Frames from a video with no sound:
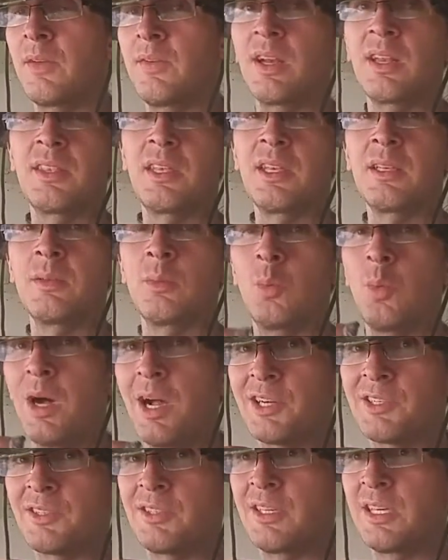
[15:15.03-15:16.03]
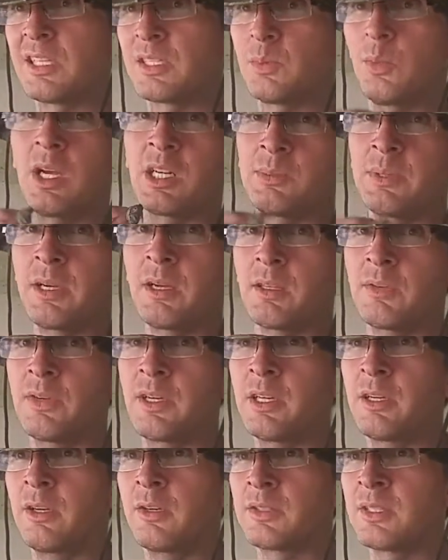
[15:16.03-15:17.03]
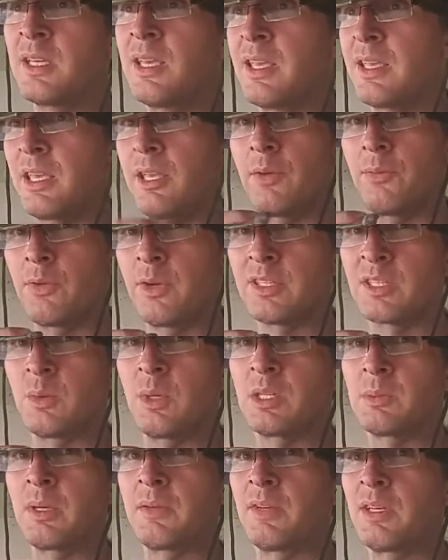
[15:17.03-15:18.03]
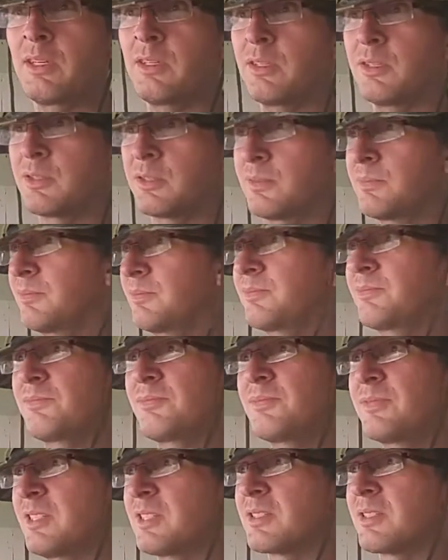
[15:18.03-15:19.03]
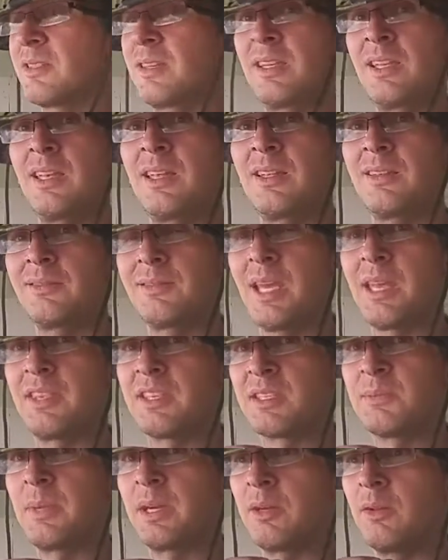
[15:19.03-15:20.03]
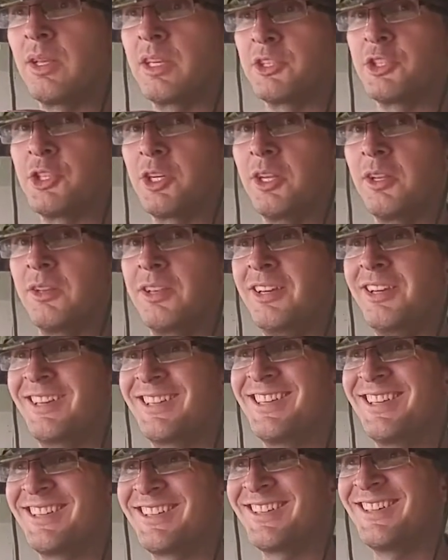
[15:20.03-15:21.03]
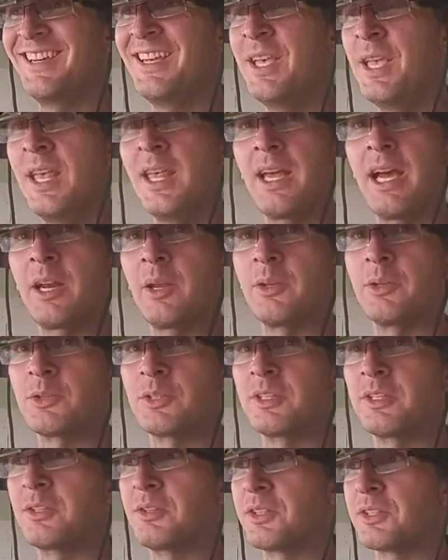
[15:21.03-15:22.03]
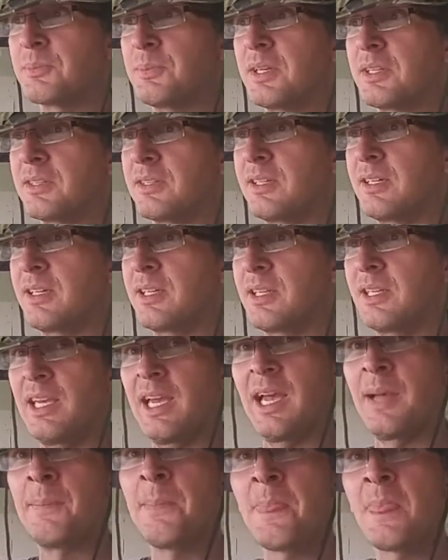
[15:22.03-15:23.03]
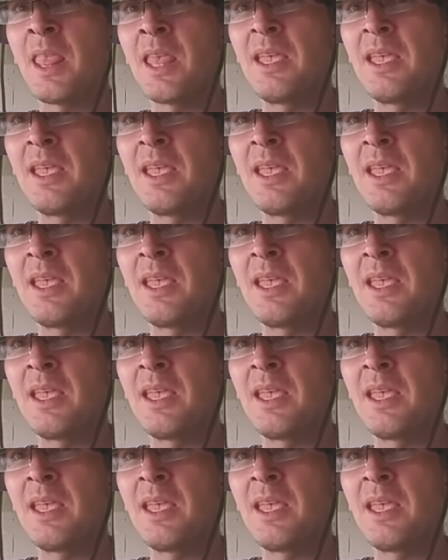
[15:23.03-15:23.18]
If anything, watch this, watch my other videos, get your friends to watch my videos. Just, yeah, this is my only show. I don't usually do this, but yeah.